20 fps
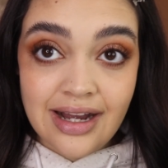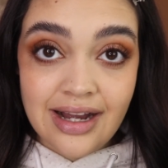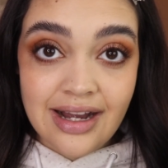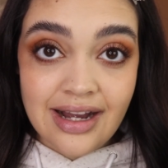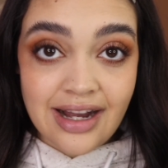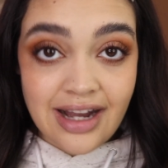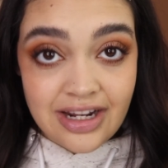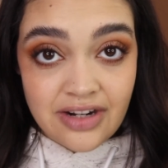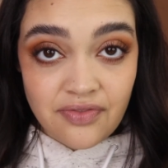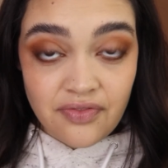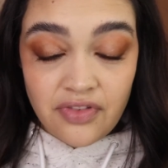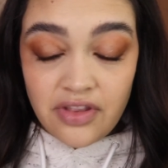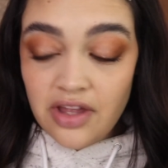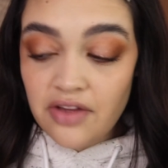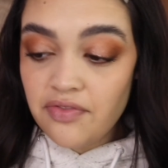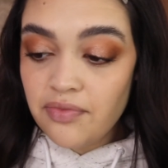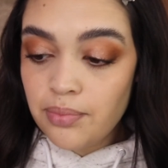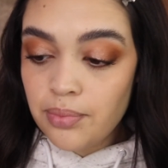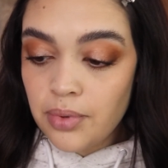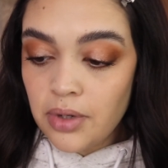Hot
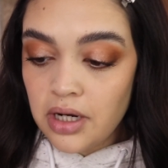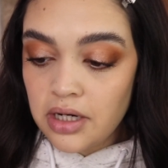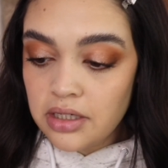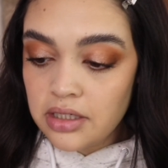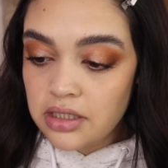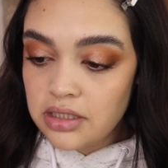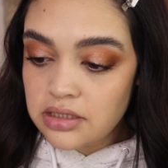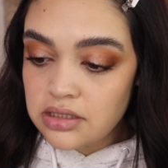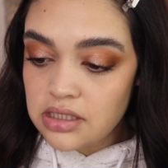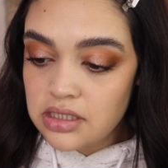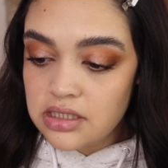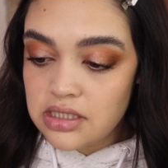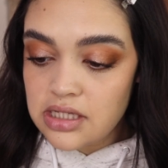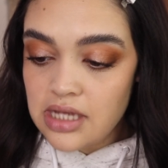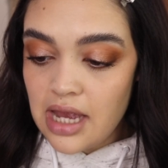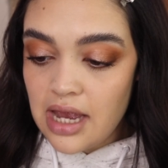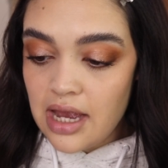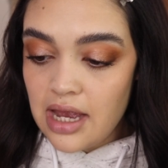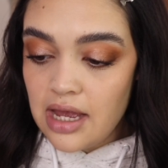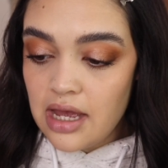Fluff product. It's
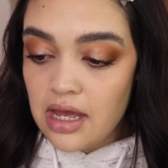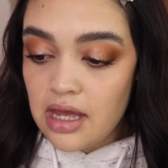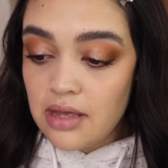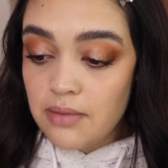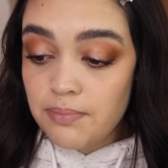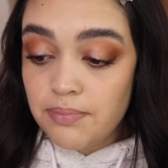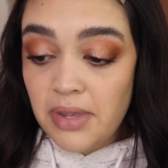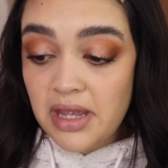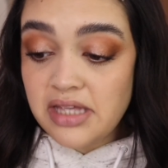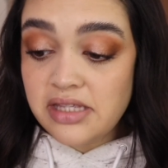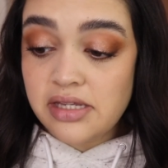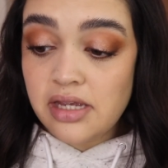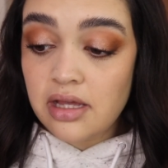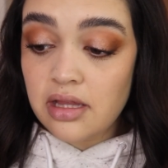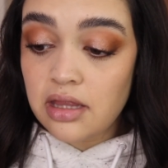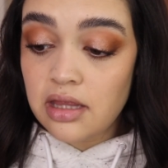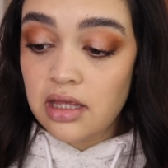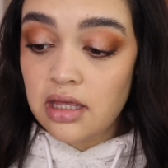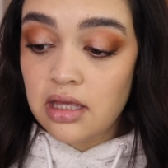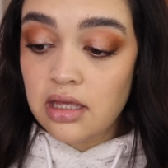
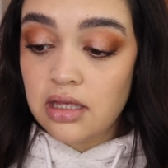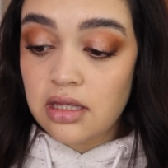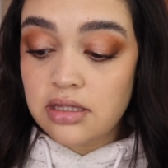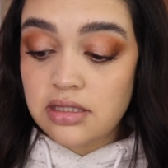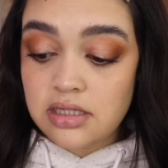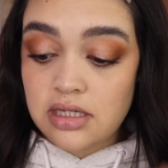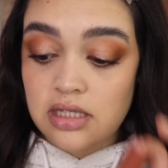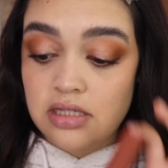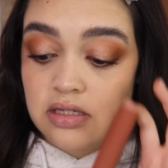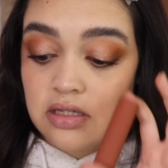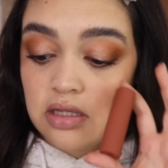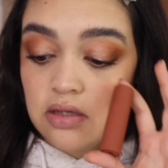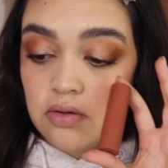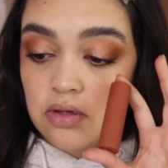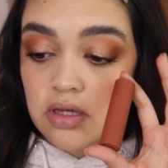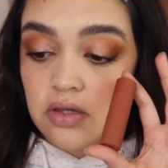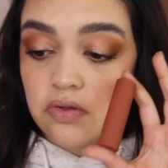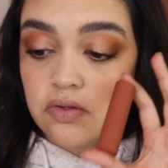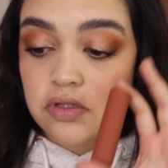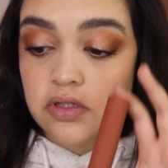basically, it says you
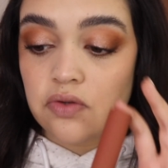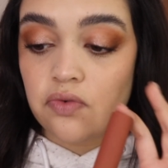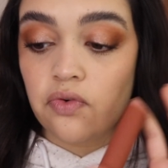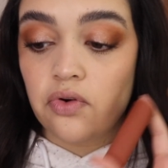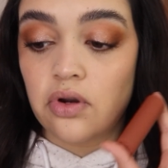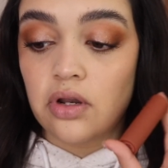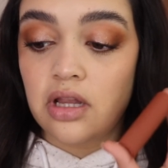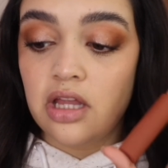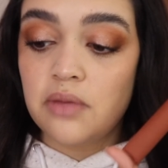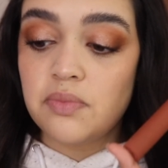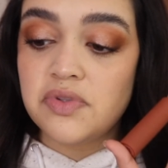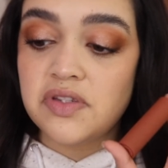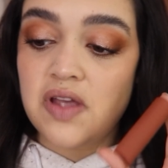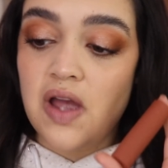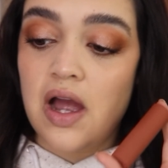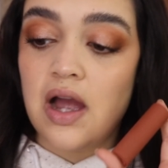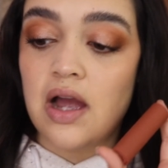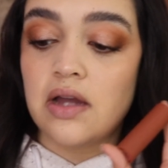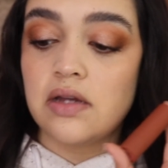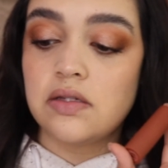can use it for lips,
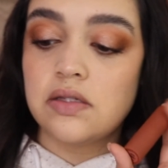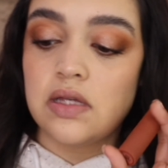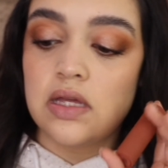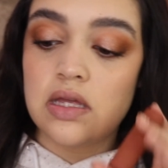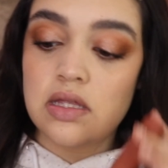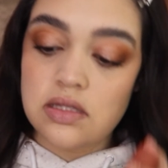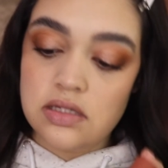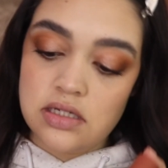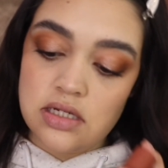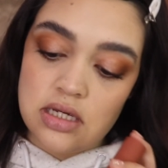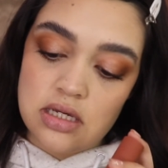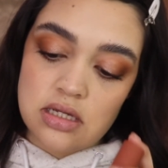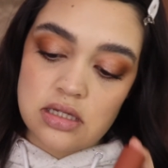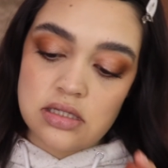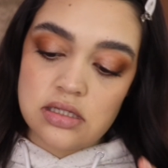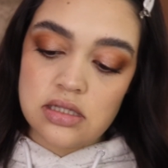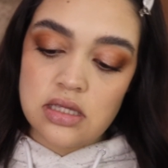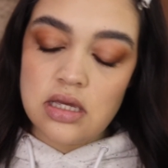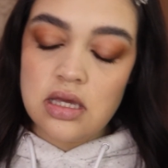eyes, and cheeks.